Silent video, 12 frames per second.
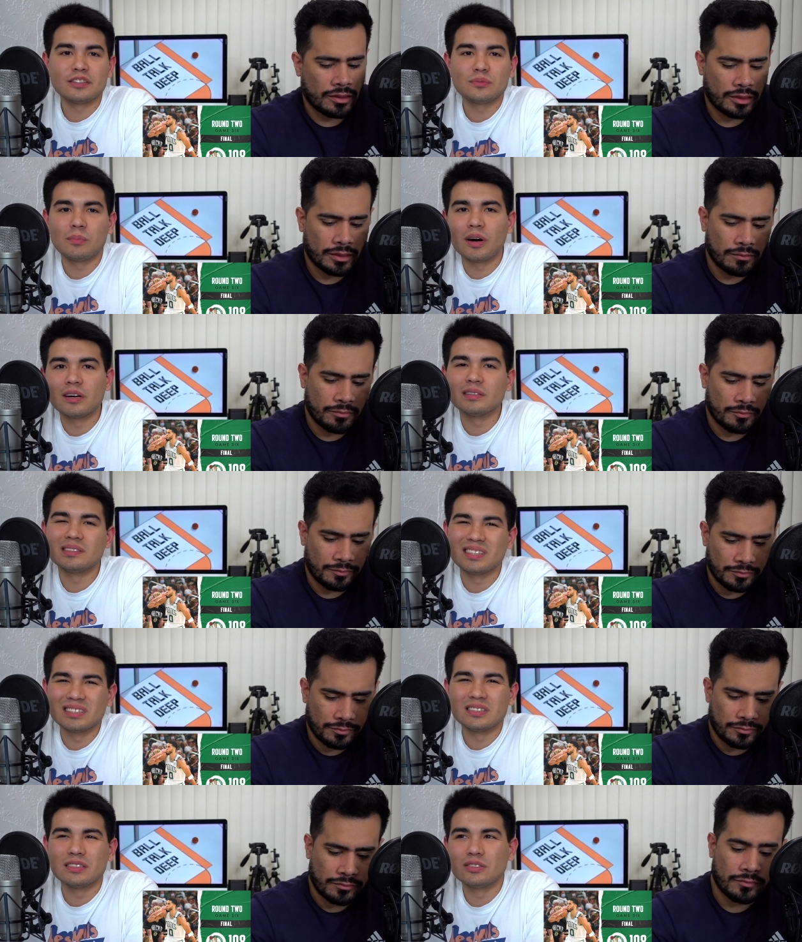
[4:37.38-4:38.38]
Speaker 1: Smart
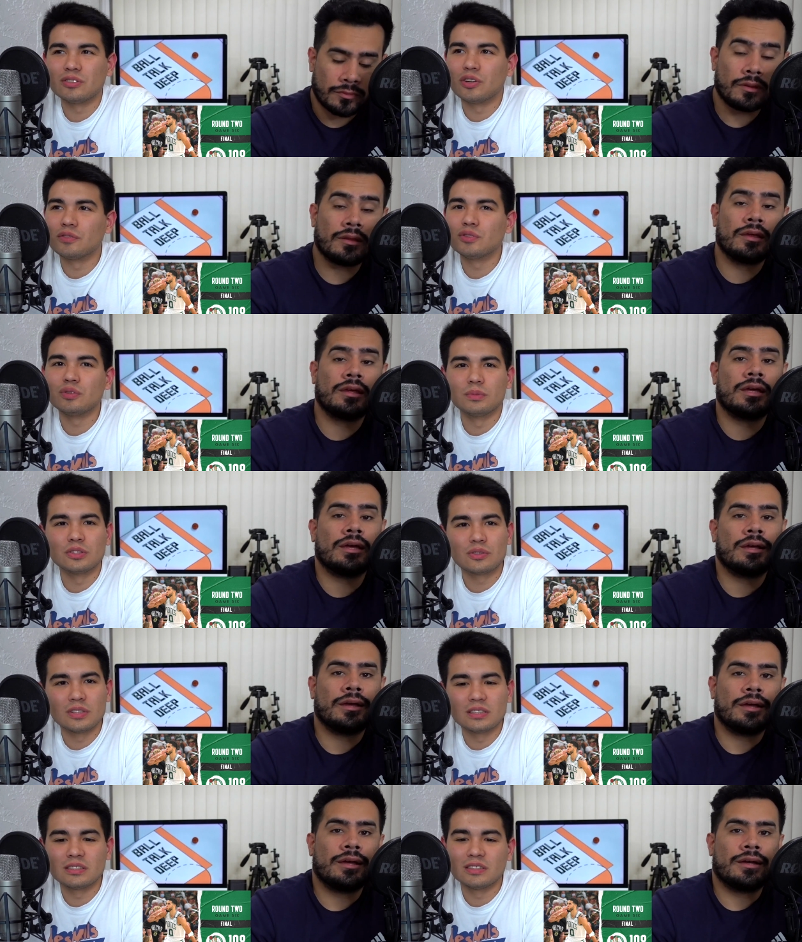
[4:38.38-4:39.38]
doesn't deserve too
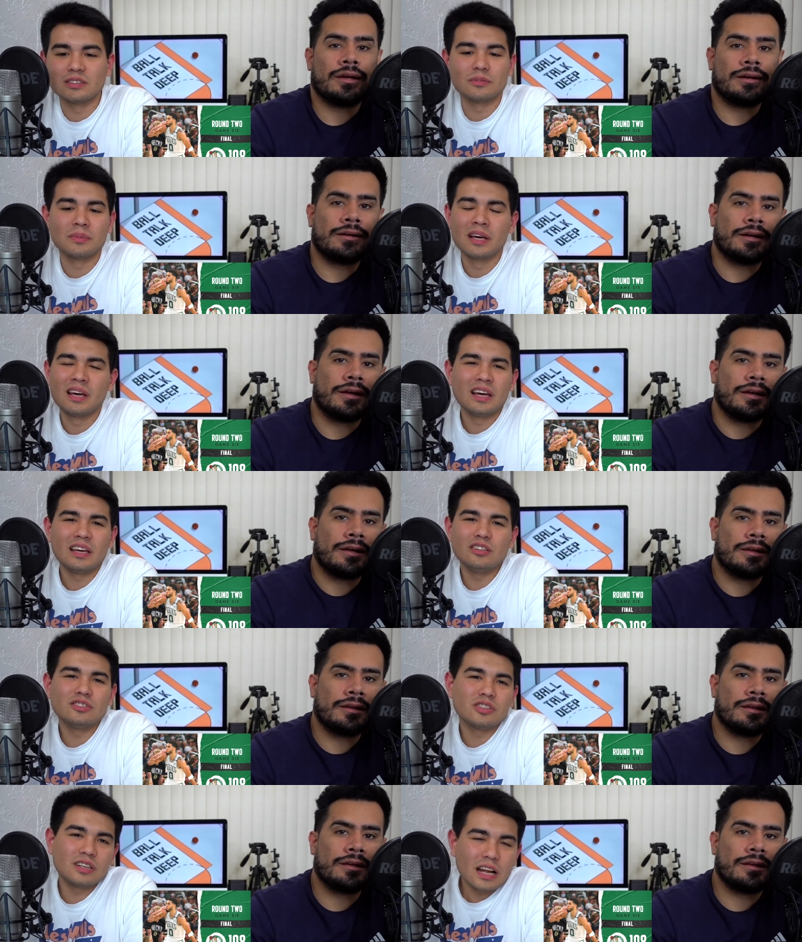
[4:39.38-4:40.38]
much criticism.
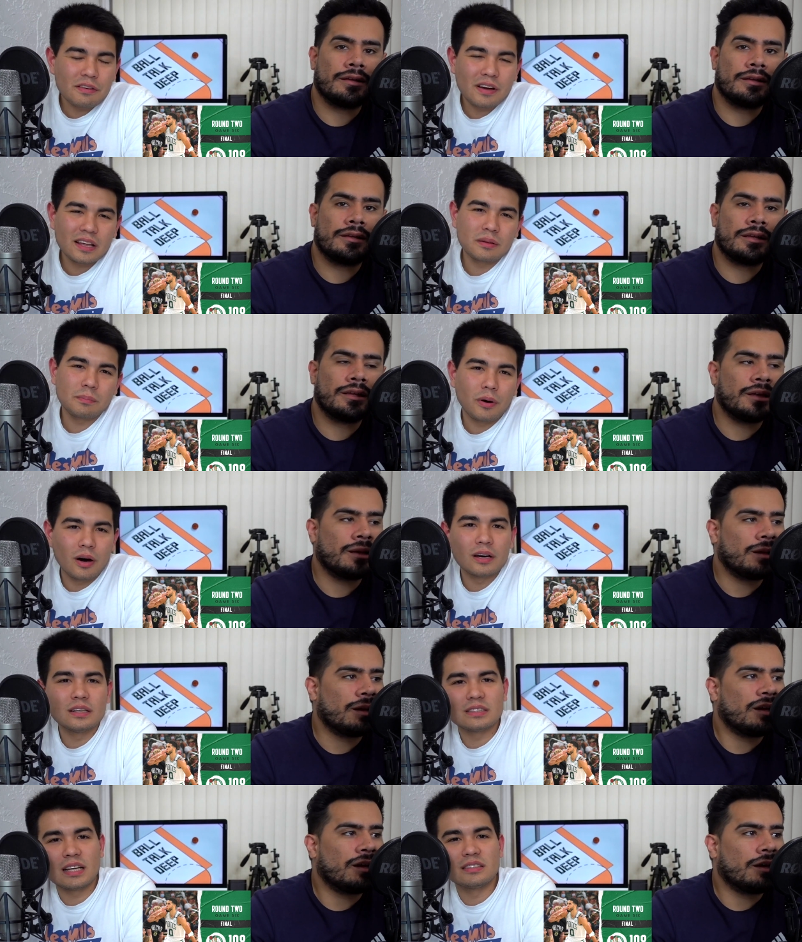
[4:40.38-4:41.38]
He shouldn't have had the
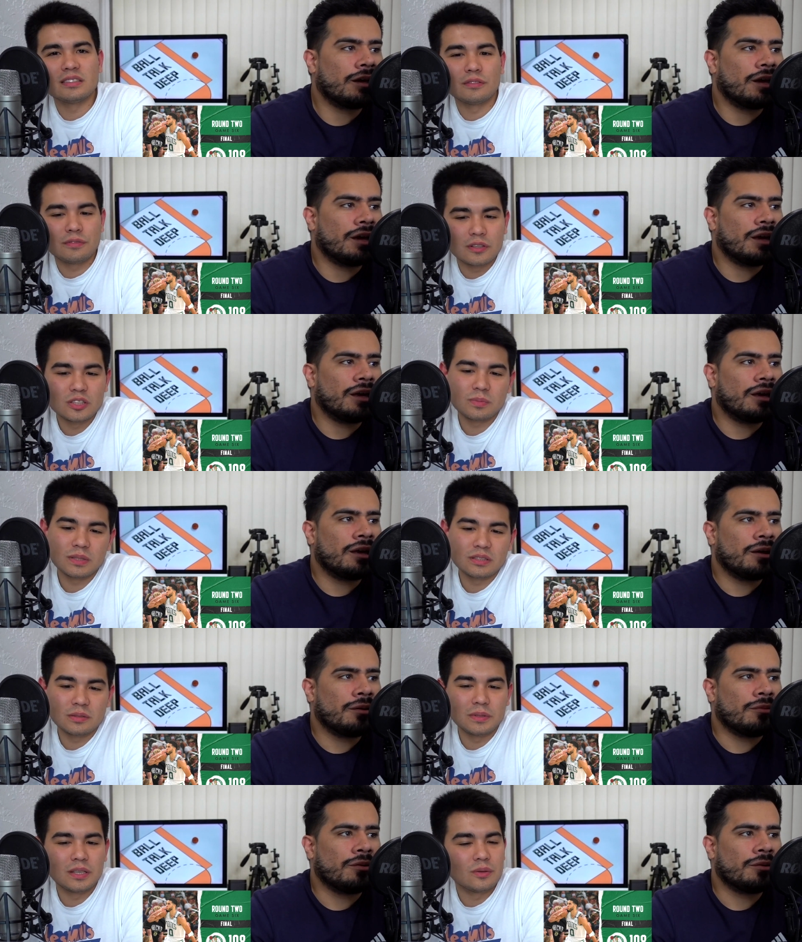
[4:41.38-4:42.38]
ball in his hands in the first
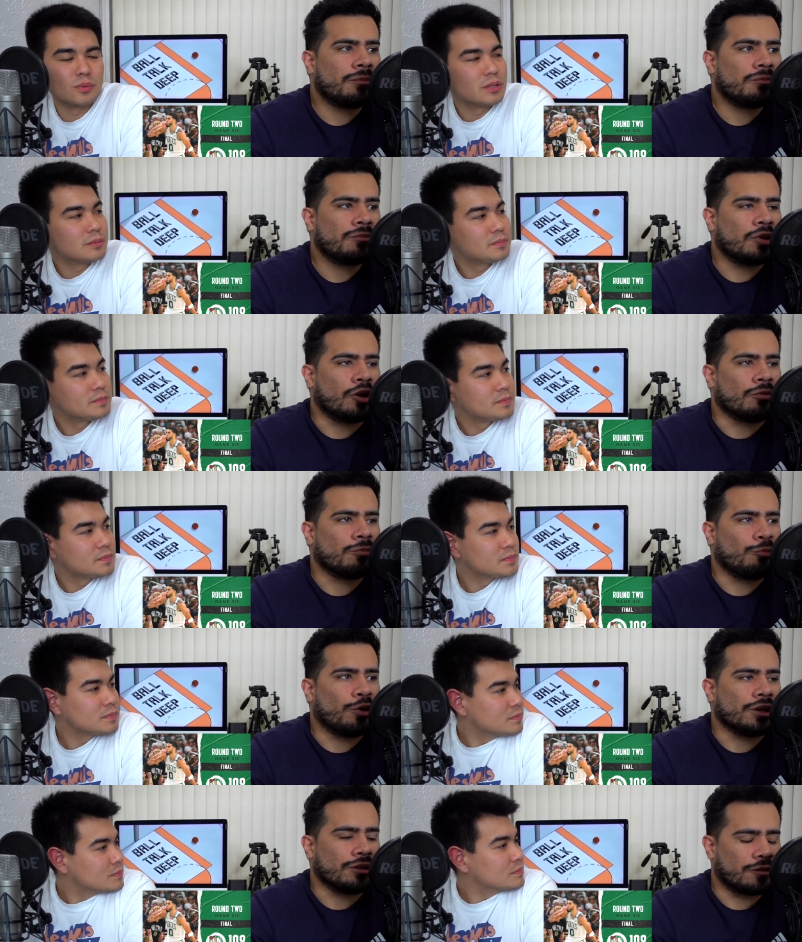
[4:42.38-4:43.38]
place to begin with. No,
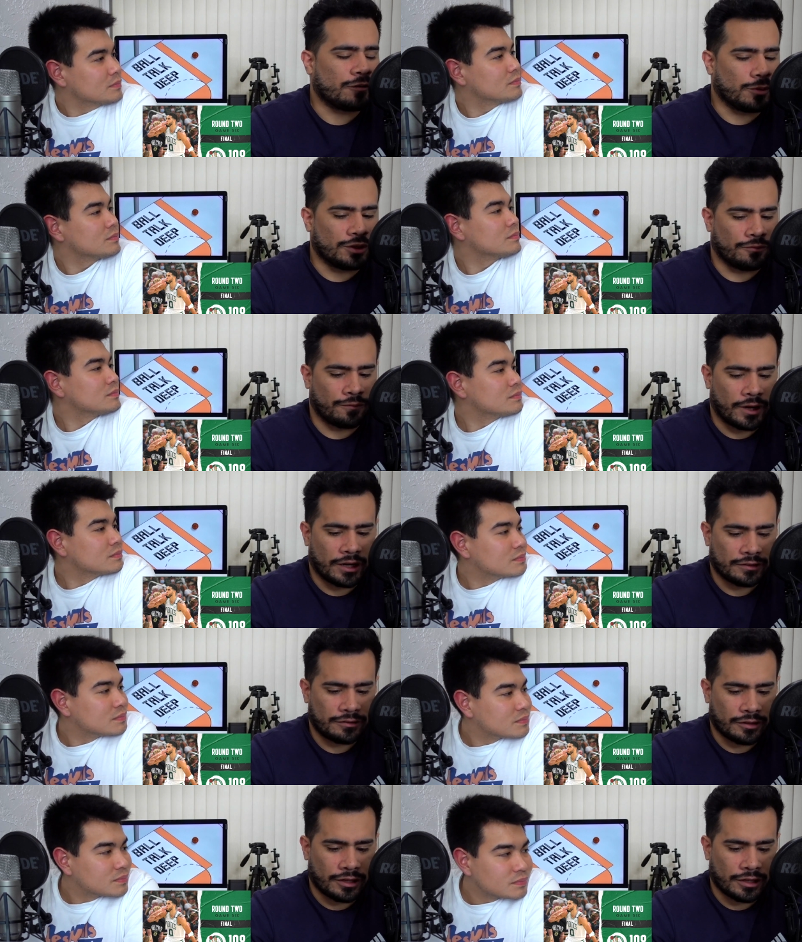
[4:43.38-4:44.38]
right. You're
Speaker 2: spitting
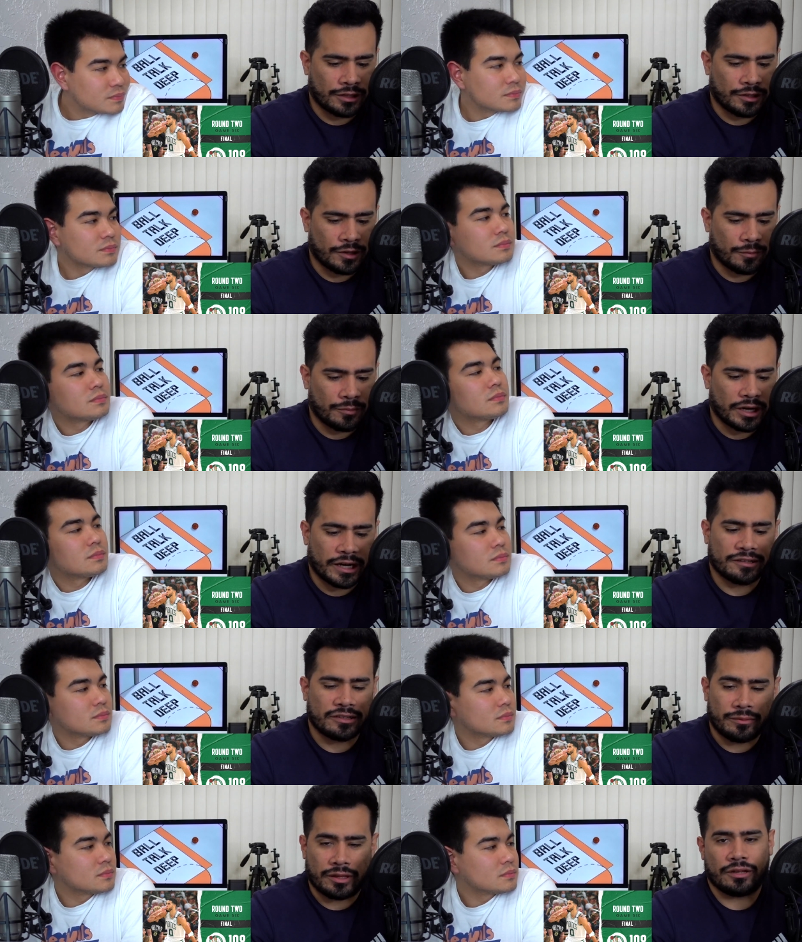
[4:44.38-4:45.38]
facts, and um, I
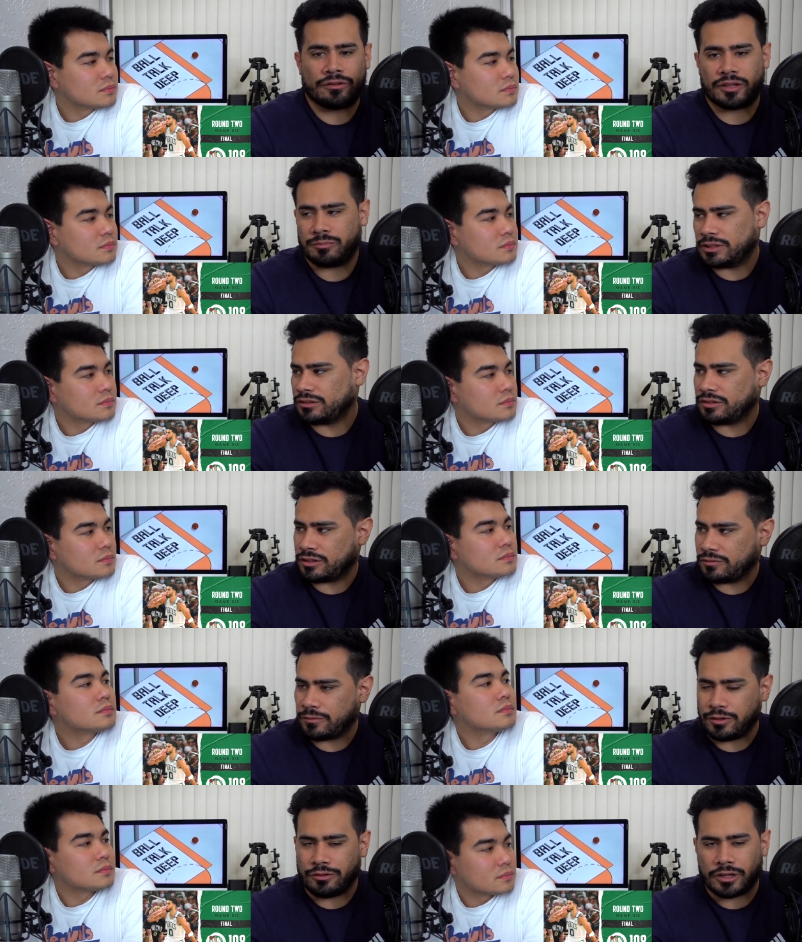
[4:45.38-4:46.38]
got something else that makes
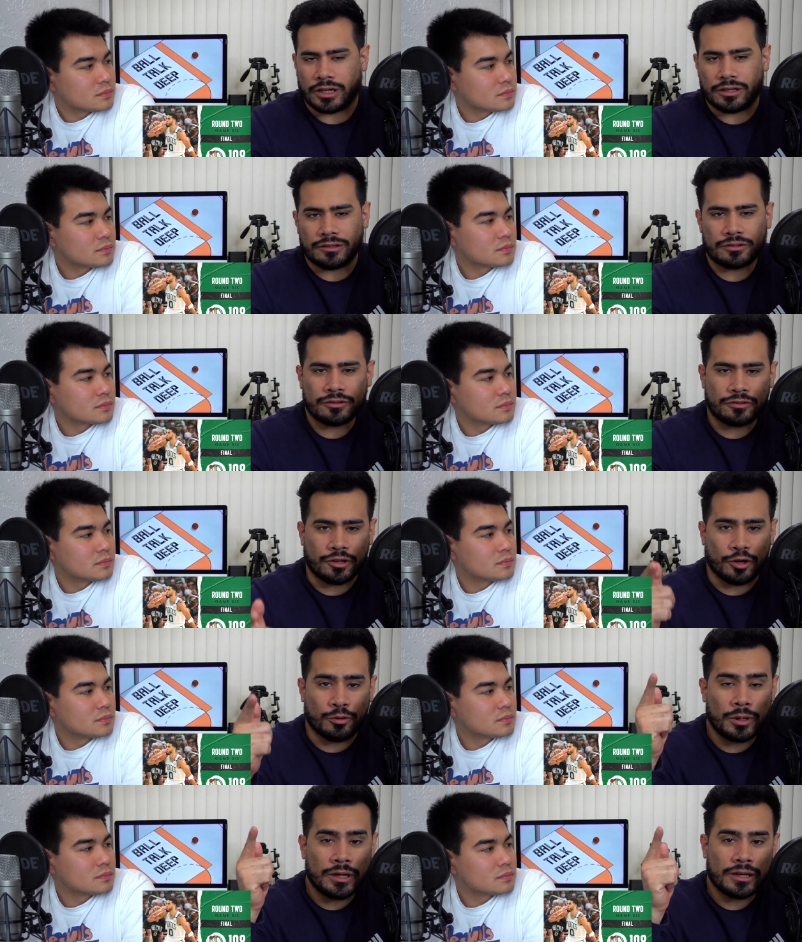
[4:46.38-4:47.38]
sense for you guys.
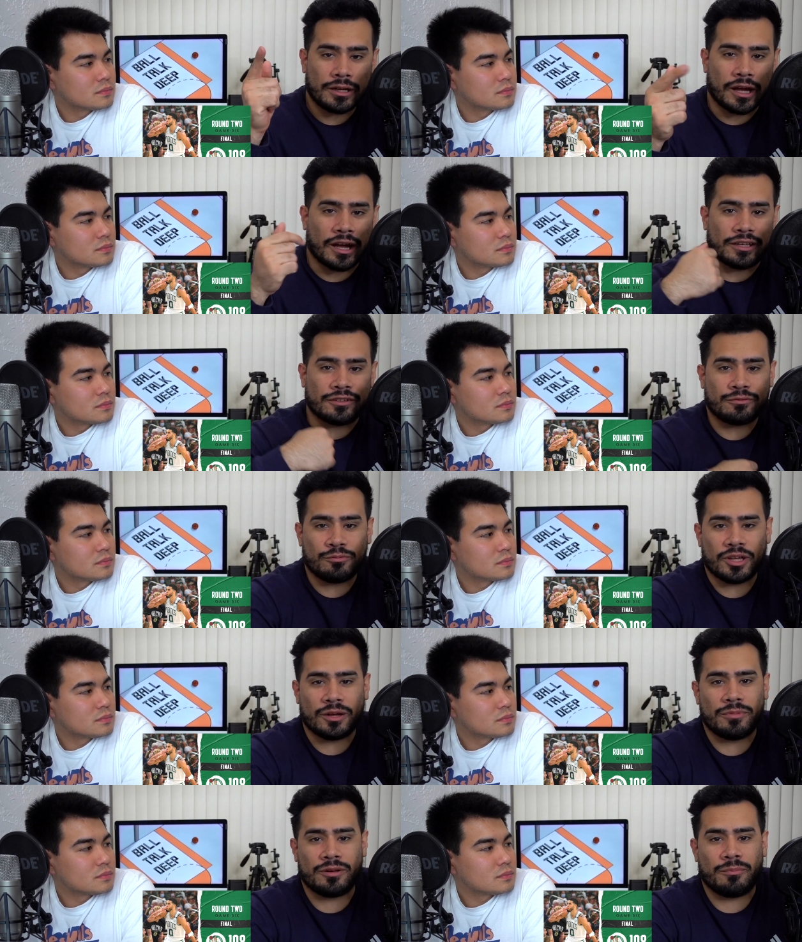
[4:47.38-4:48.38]
So, guys,
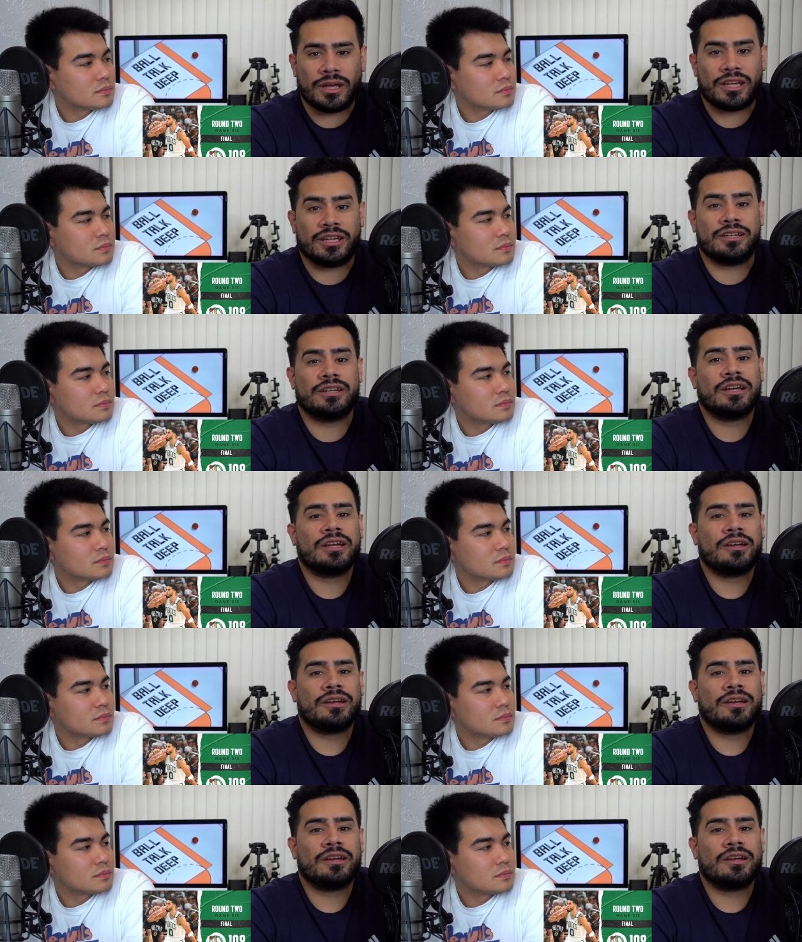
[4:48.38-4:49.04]
we have been making